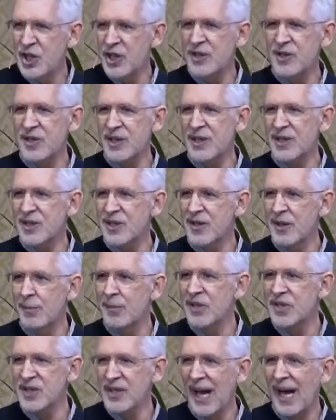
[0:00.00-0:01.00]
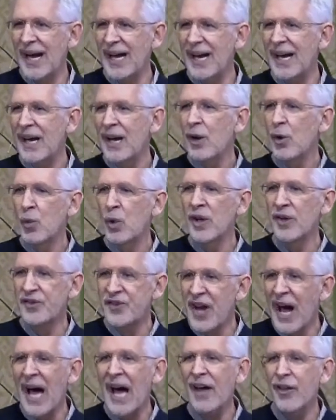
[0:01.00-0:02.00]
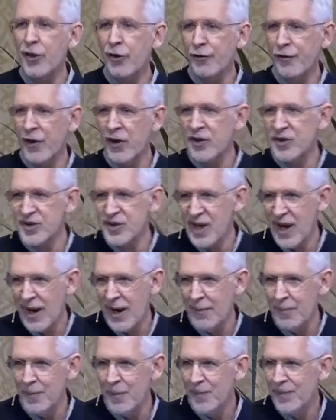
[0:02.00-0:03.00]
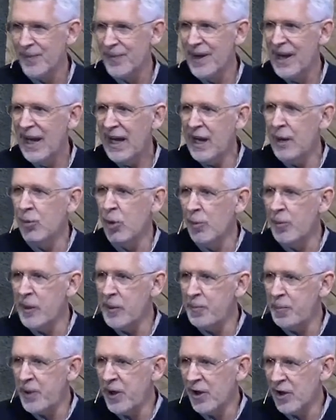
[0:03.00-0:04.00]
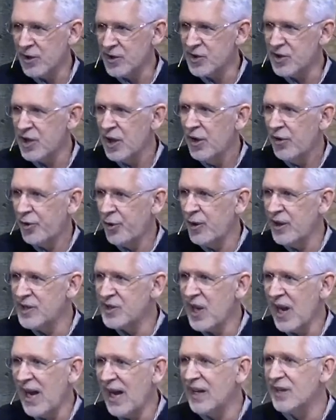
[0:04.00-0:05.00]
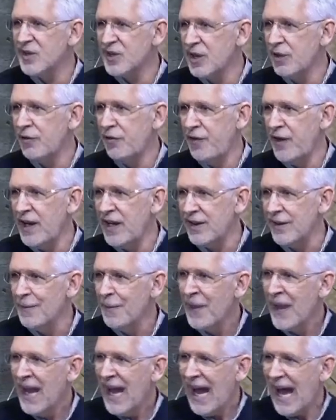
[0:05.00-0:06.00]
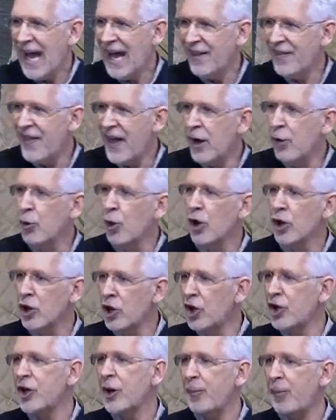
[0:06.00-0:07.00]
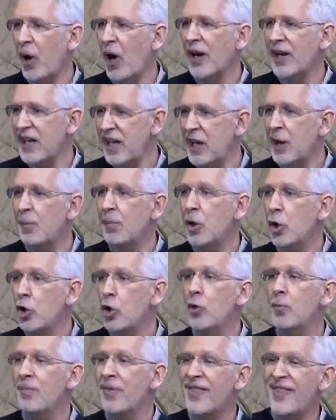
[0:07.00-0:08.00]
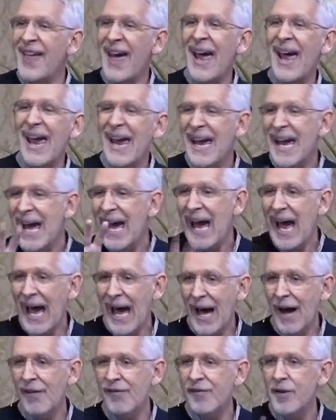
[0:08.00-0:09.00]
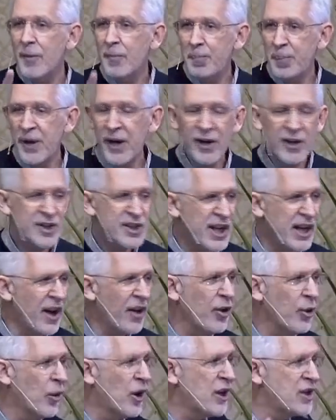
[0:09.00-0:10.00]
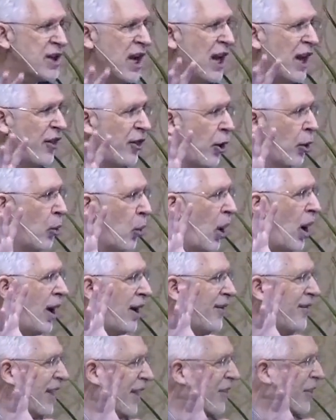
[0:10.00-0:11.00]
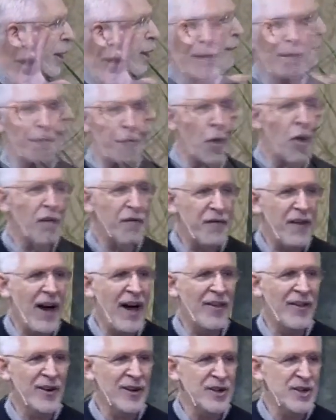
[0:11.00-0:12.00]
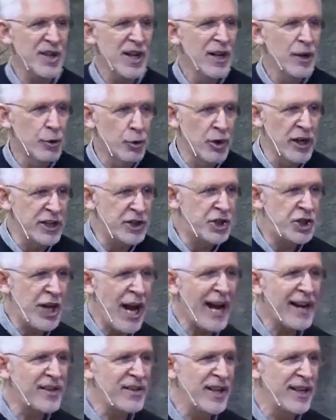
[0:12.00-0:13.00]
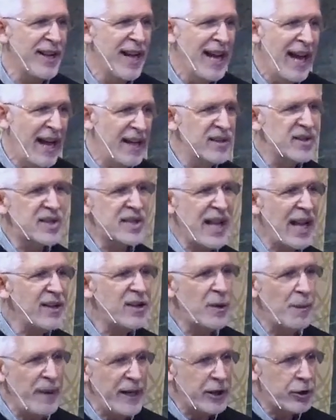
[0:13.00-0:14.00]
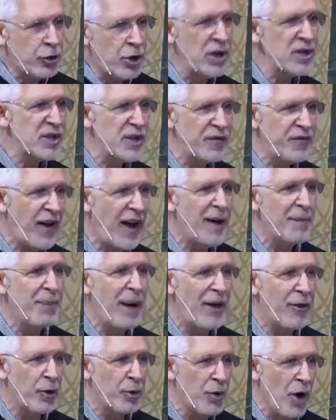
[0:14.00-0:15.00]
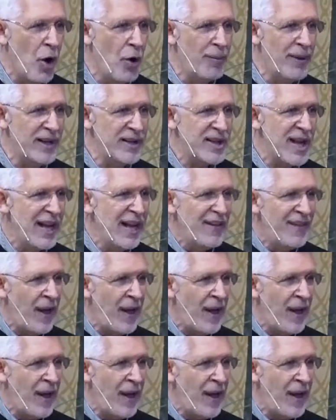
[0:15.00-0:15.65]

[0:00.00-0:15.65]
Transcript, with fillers: Jesus, the Messiah, will die the first time. He will be pierced through his hands and feet, and they will look upon him whom they have pierced. In other words, the one that their forefathers rejected and sent to be crucified by the Romans.